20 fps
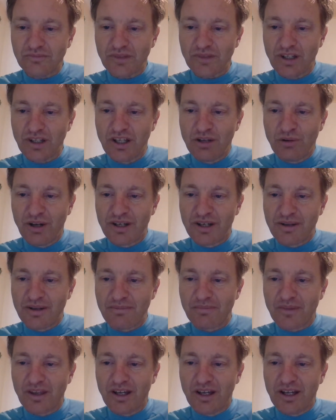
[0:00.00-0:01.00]
Anyway,
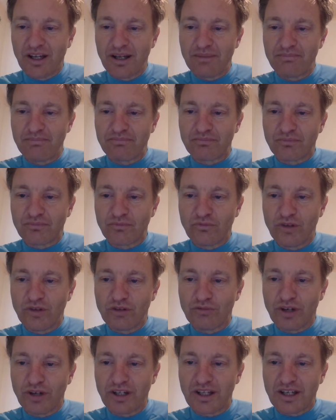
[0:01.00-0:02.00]
we're
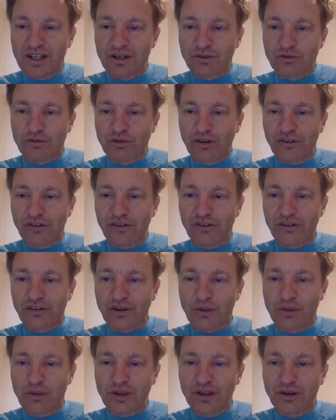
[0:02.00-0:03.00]
running out of questions. I
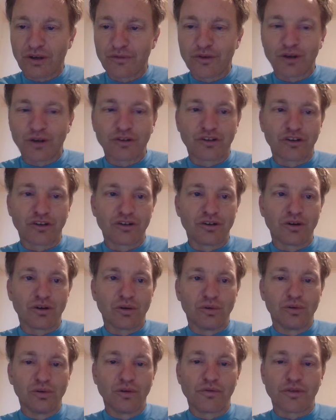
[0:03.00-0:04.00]
think I've got to
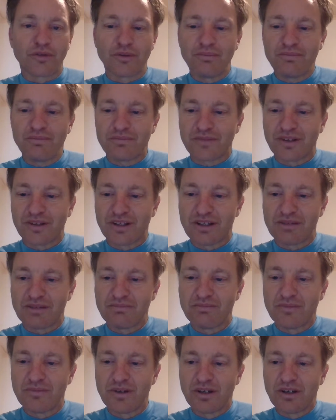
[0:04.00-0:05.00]
all of them.
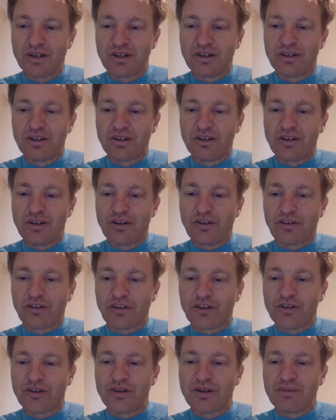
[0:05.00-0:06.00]

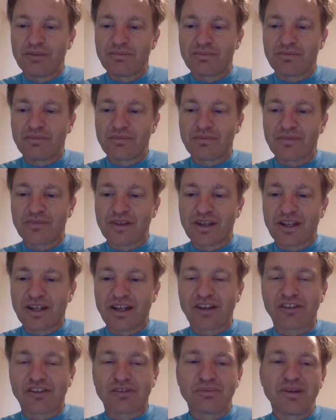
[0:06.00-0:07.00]
So
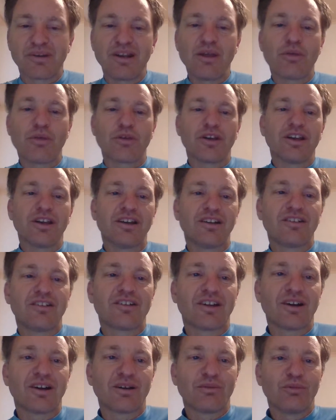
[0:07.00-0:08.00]
ask me anything, and
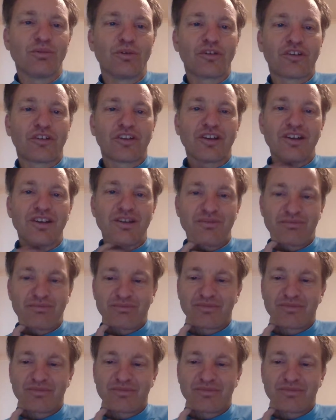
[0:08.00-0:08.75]
we'll see.